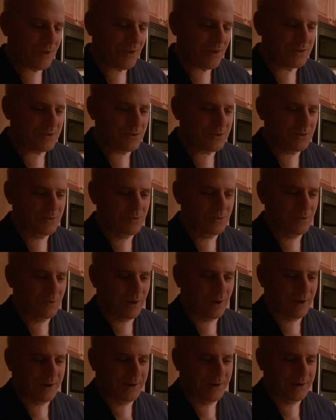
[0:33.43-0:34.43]

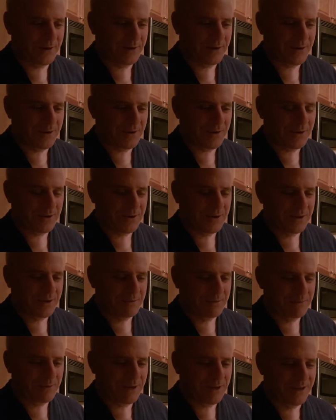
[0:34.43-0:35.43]
to
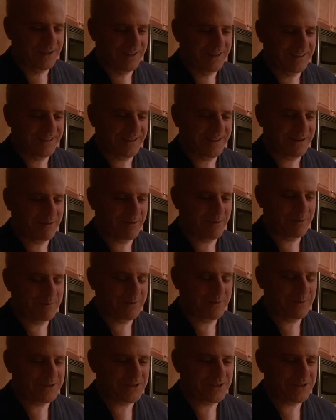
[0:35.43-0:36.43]
they were
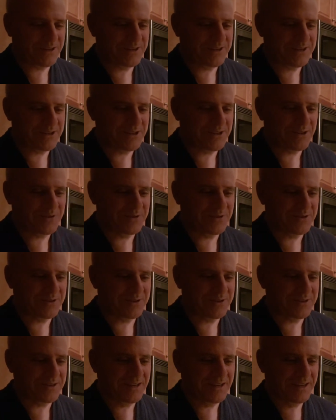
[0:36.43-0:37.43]
pitching the show
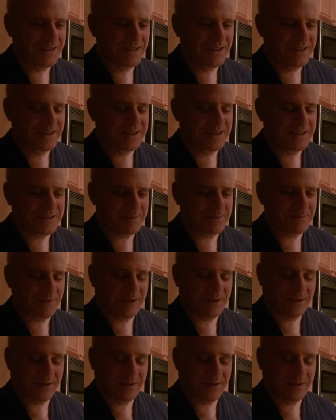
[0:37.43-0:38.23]
to some